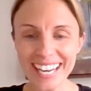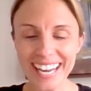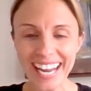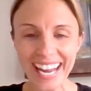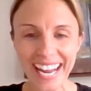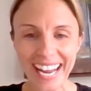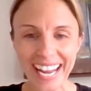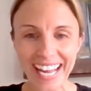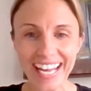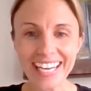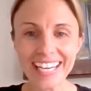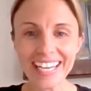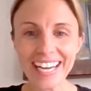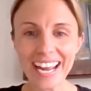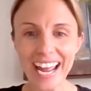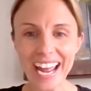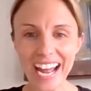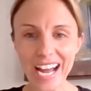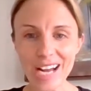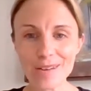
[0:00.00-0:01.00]
can
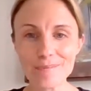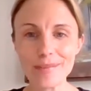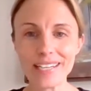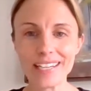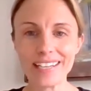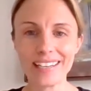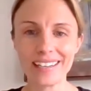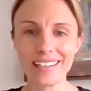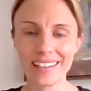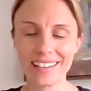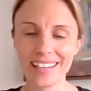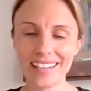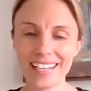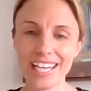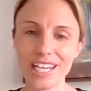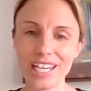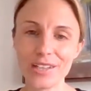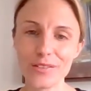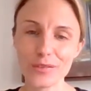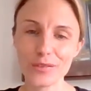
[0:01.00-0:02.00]
happen
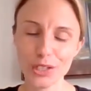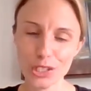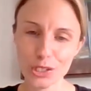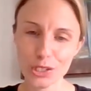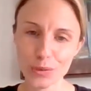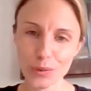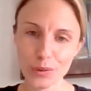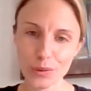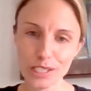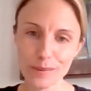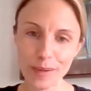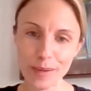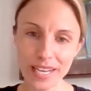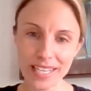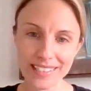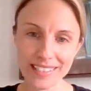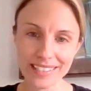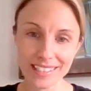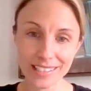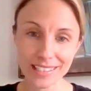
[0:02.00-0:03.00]
in virtual
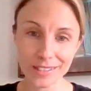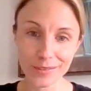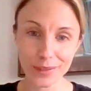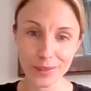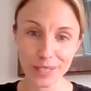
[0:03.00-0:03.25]
spaces.